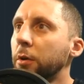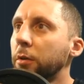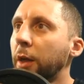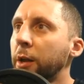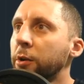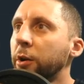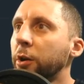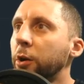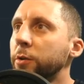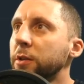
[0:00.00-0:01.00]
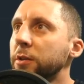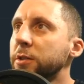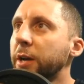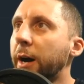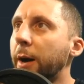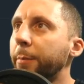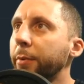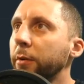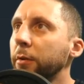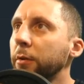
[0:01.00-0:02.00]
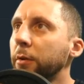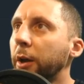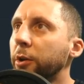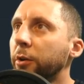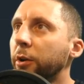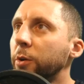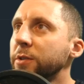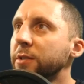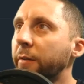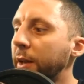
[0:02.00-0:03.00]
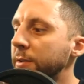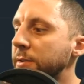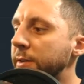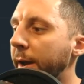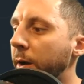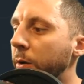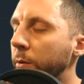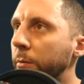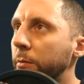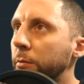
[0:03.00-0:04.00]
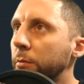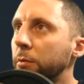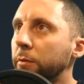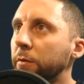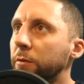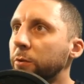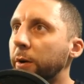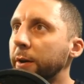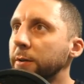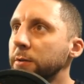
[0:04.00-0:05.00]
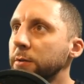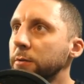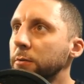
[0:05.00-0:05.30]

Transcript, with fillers: Then you're going to go to the top, and you're going to go 7/8 down twice.